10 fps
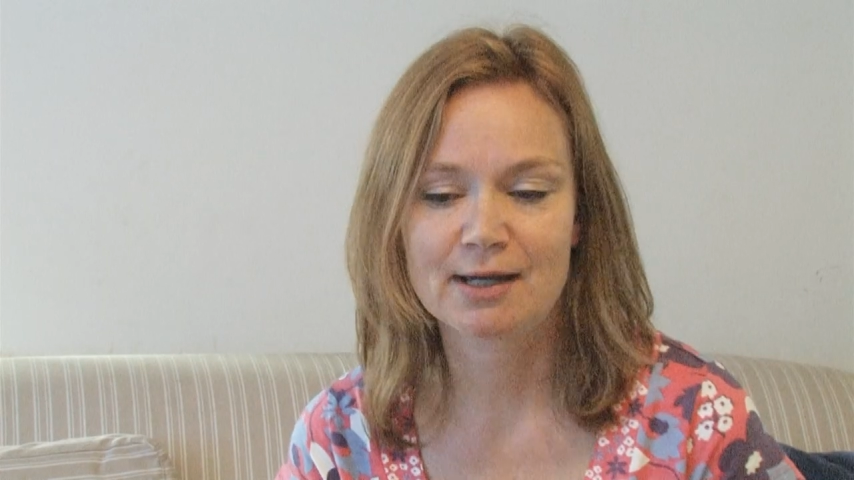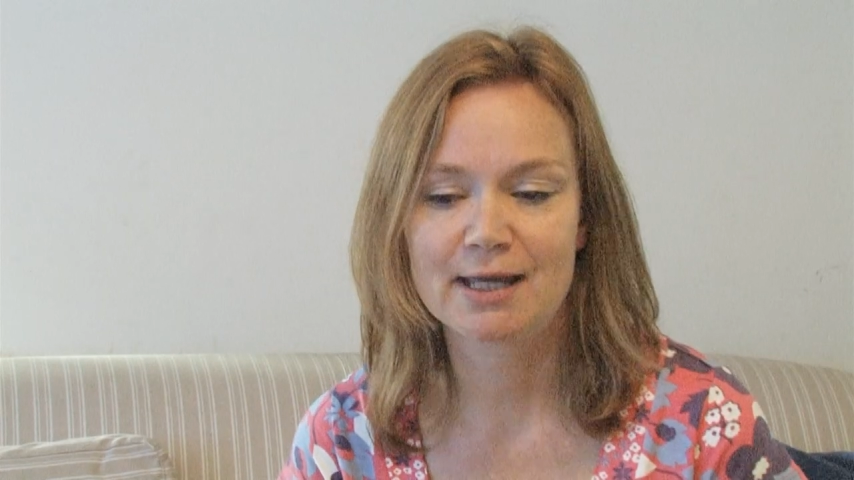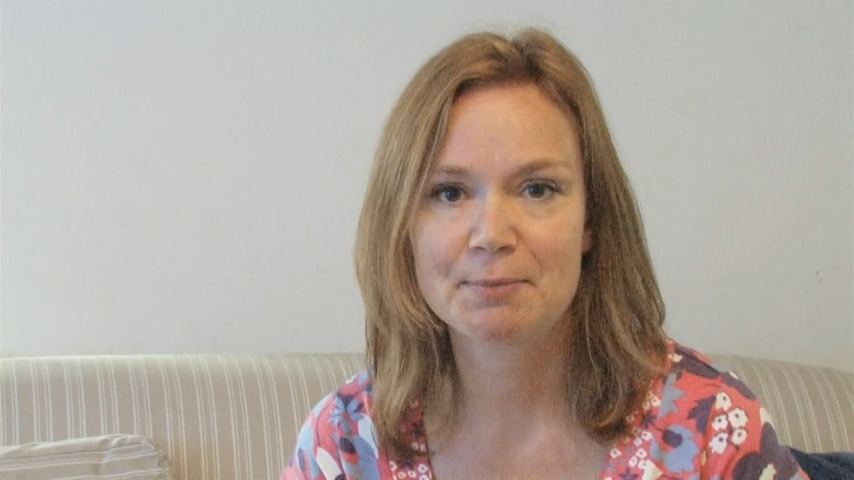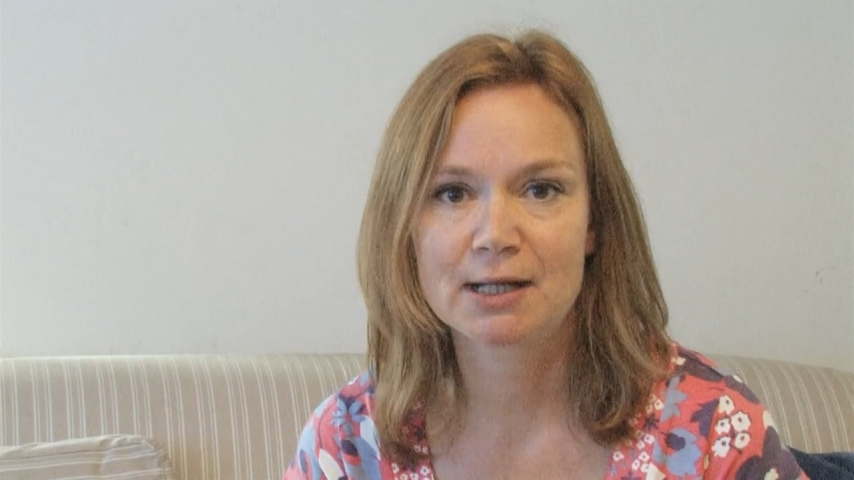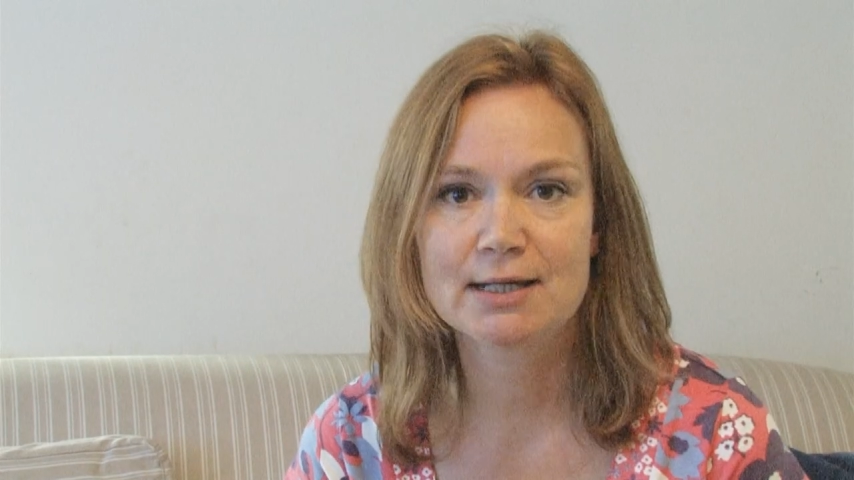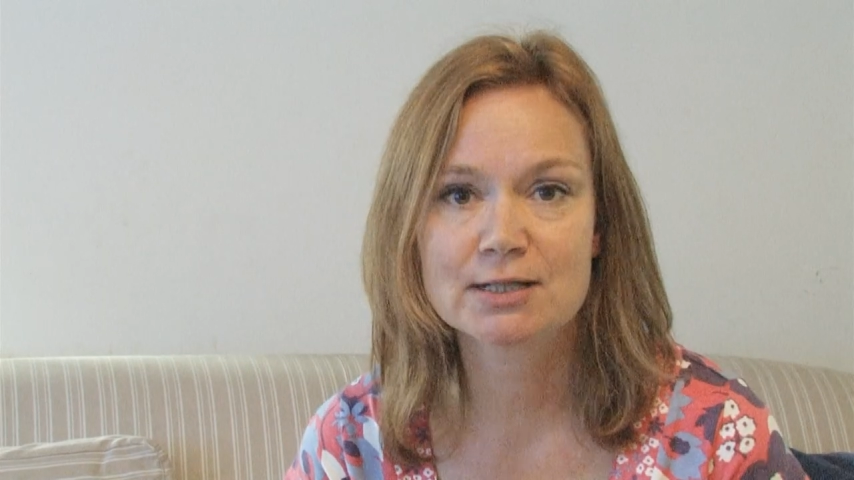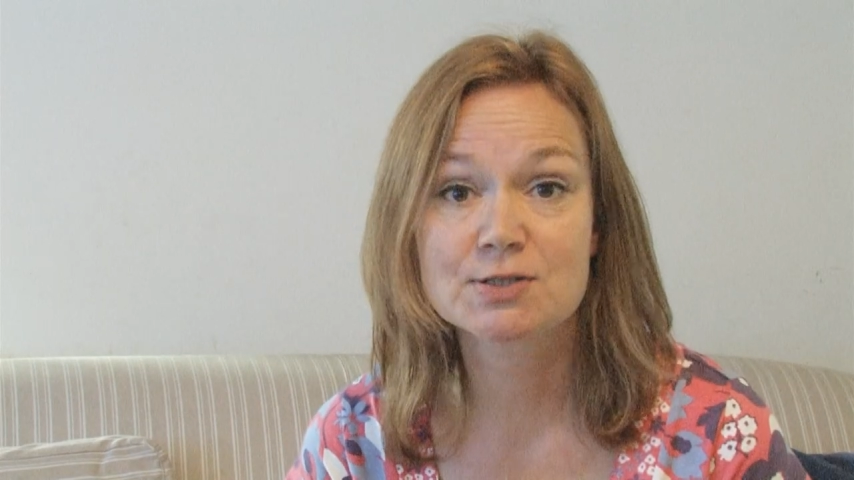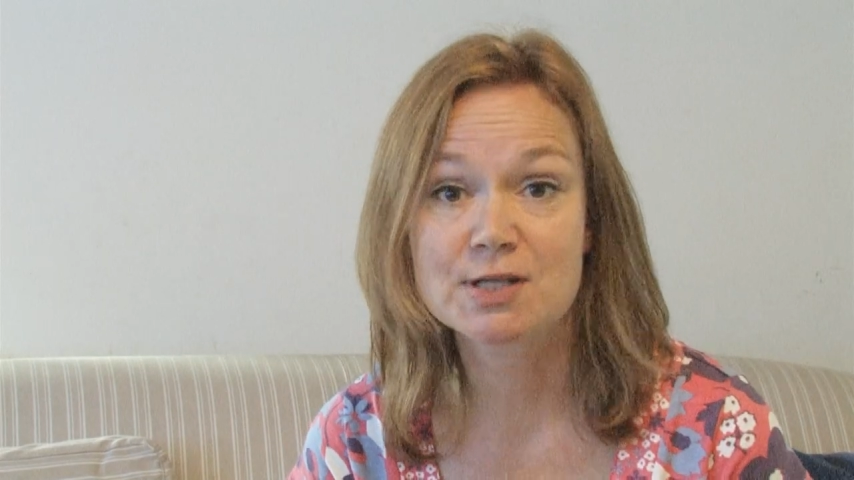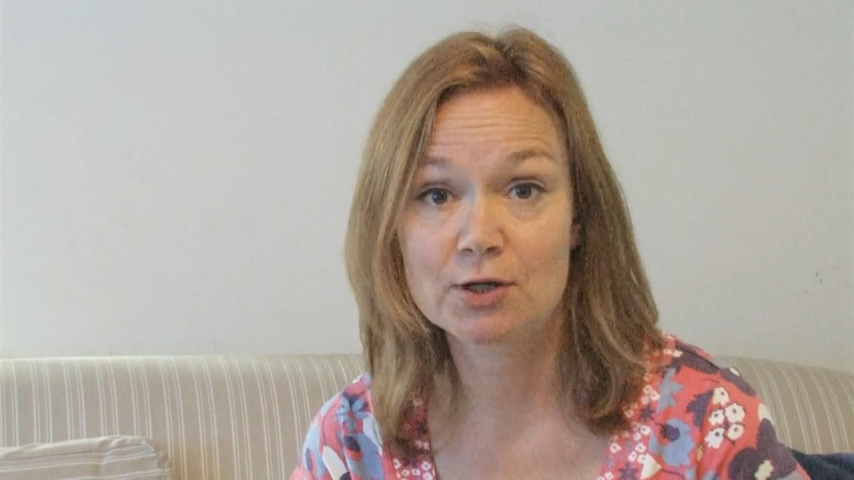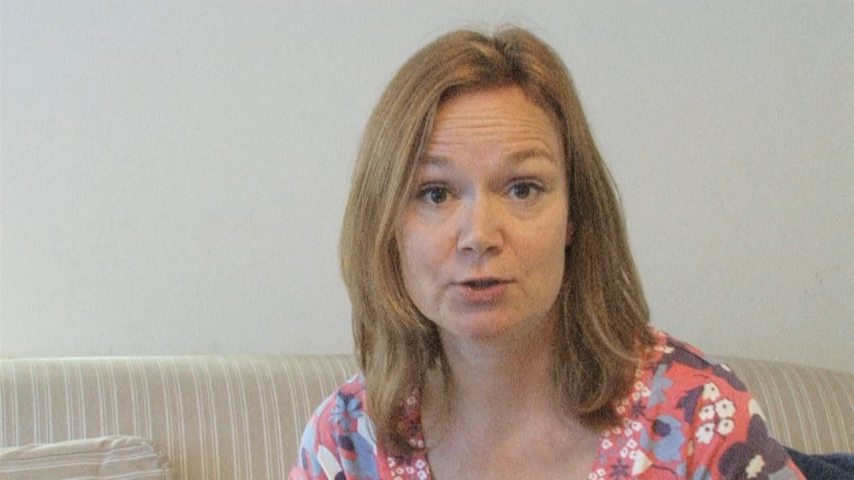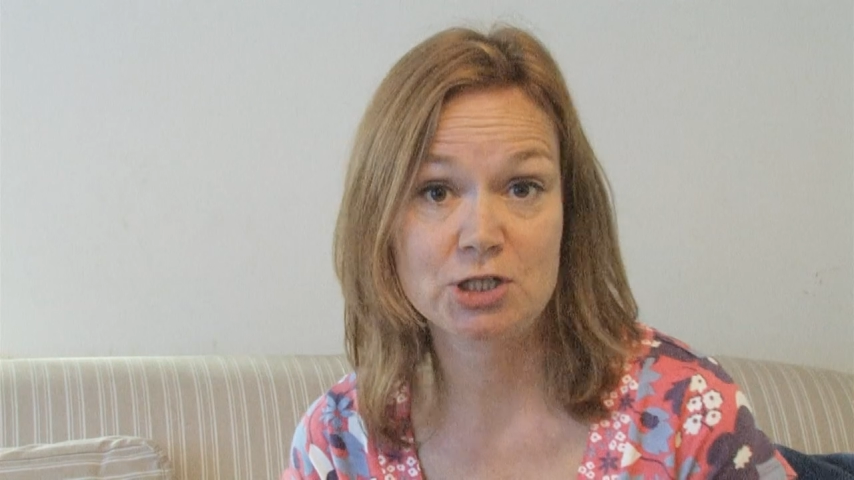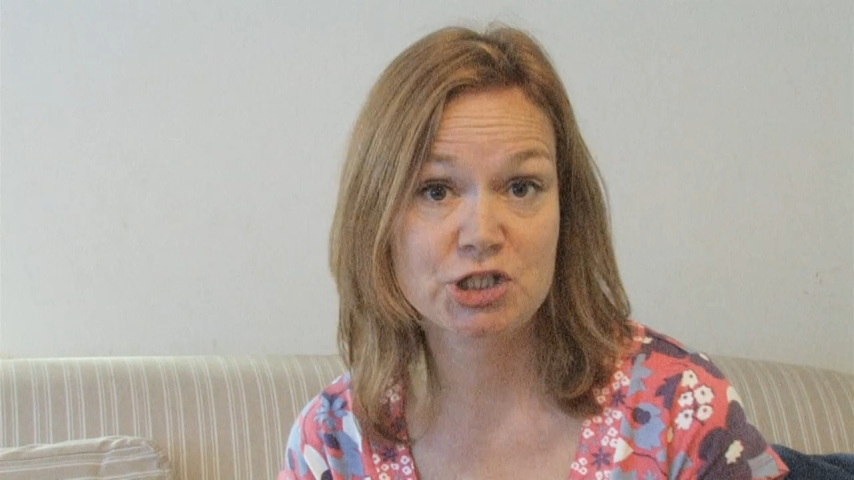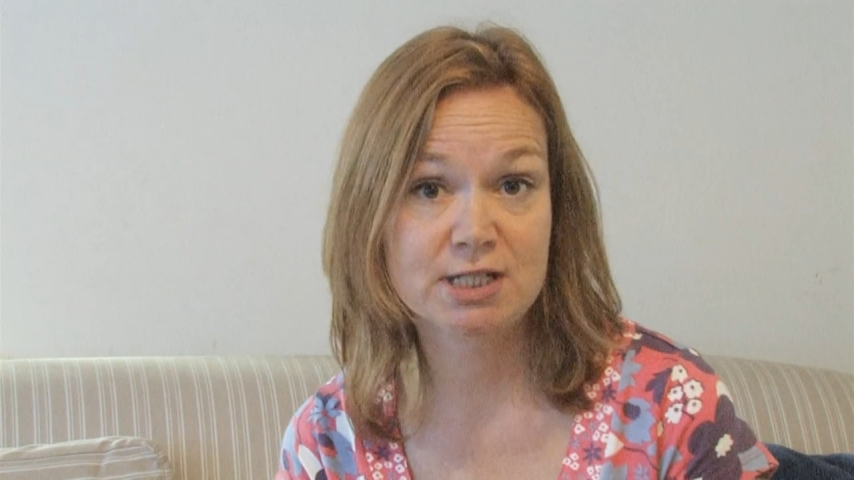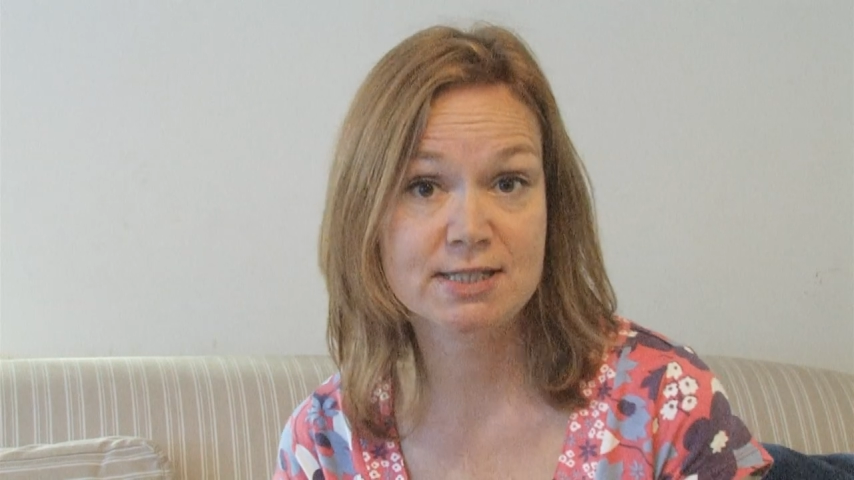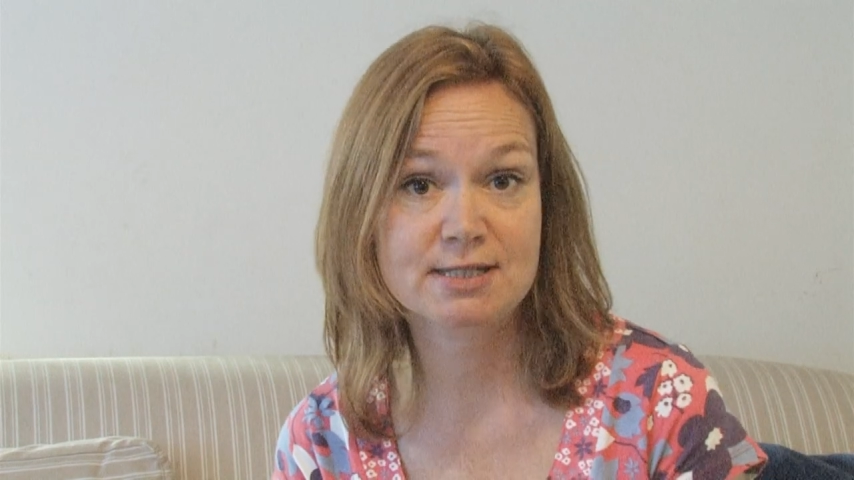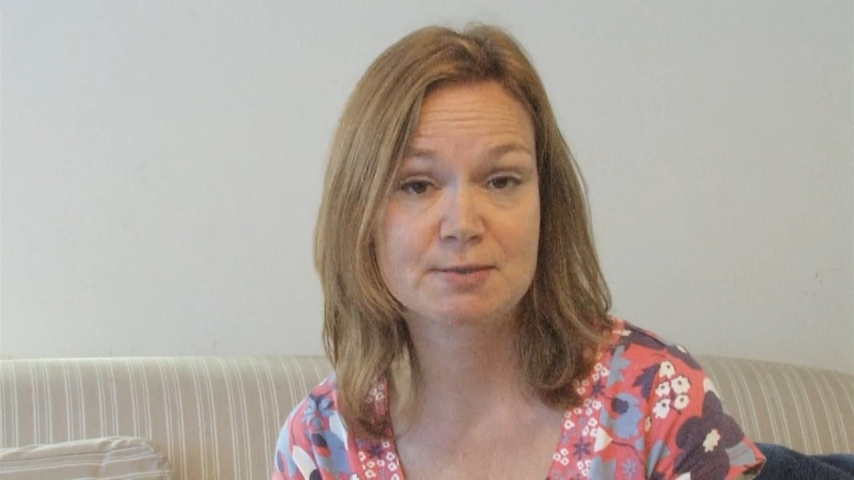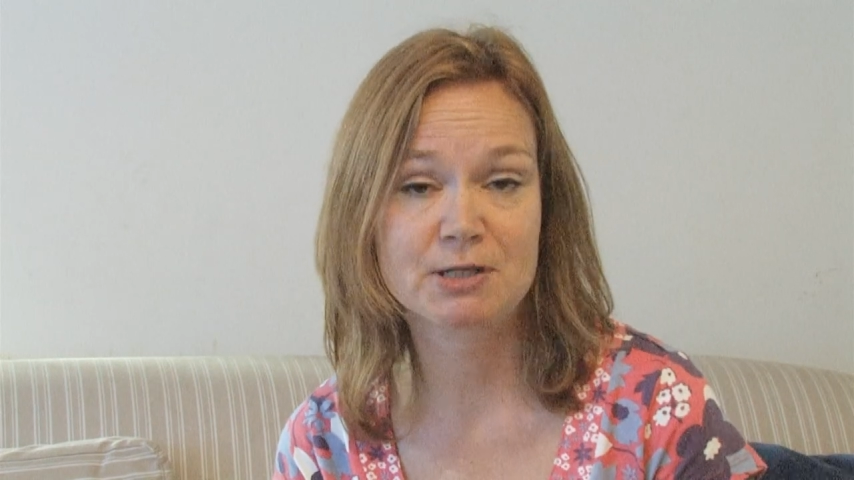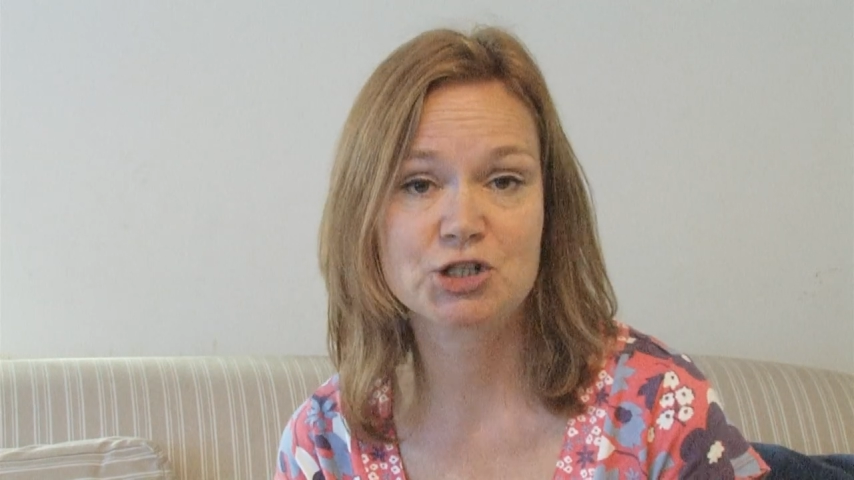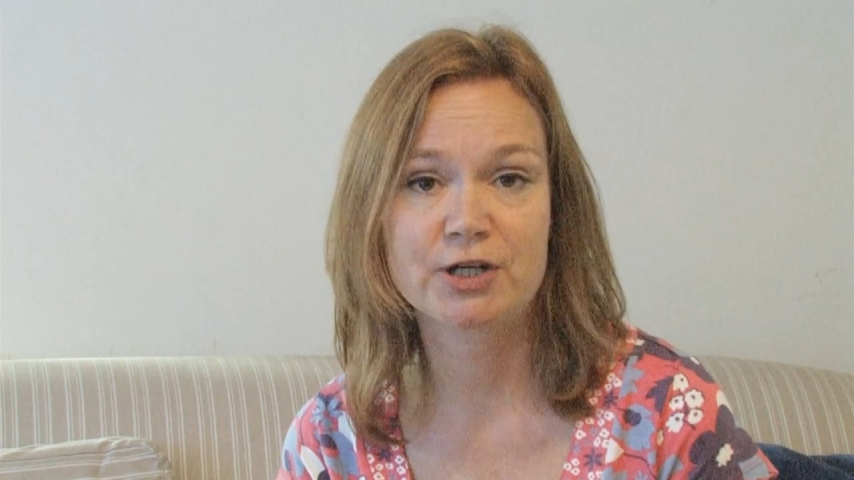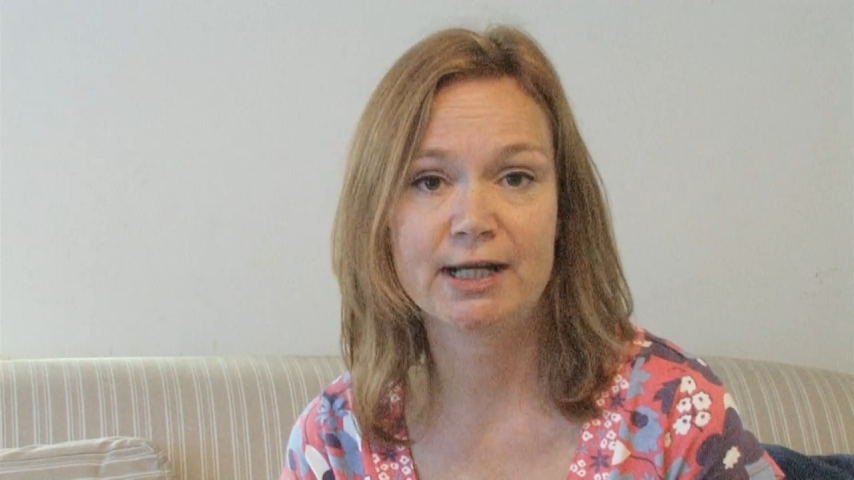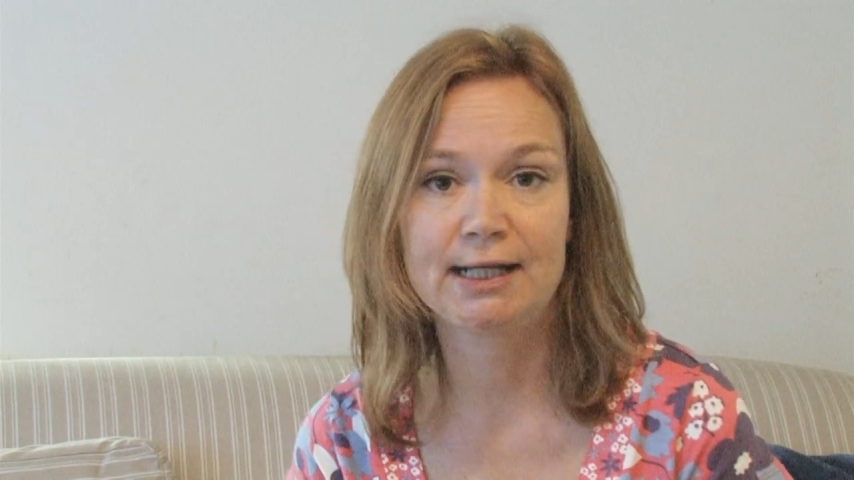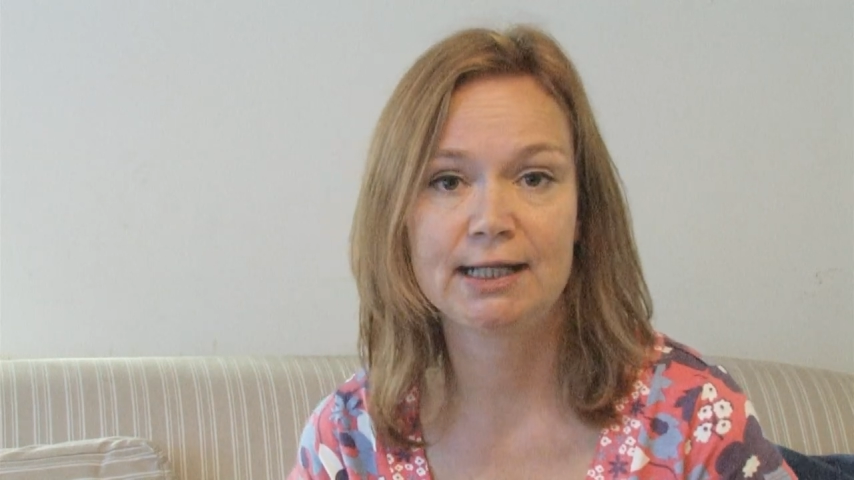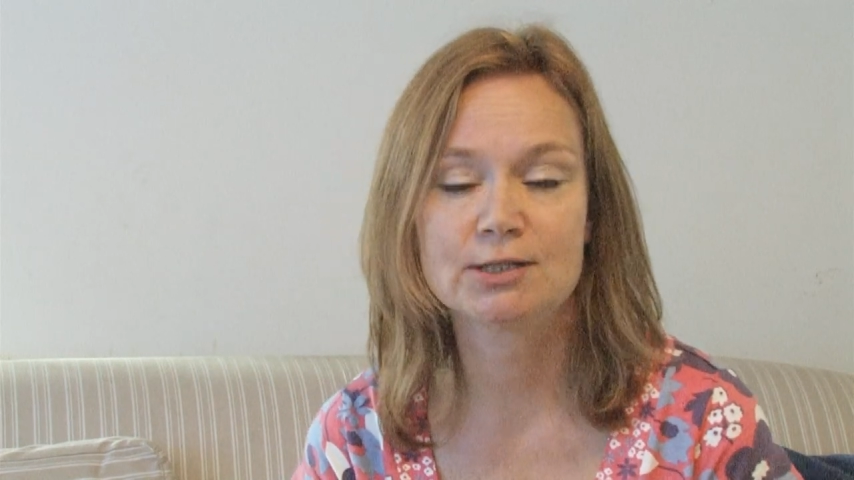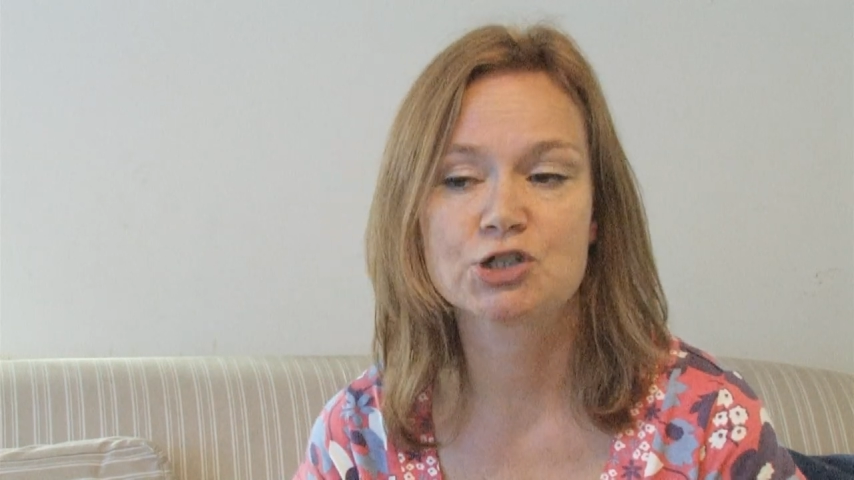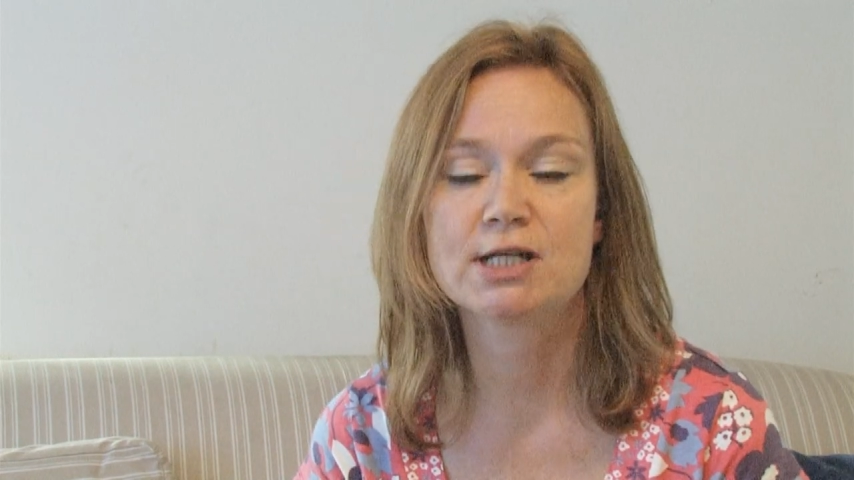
I am a clinical psychologist by training,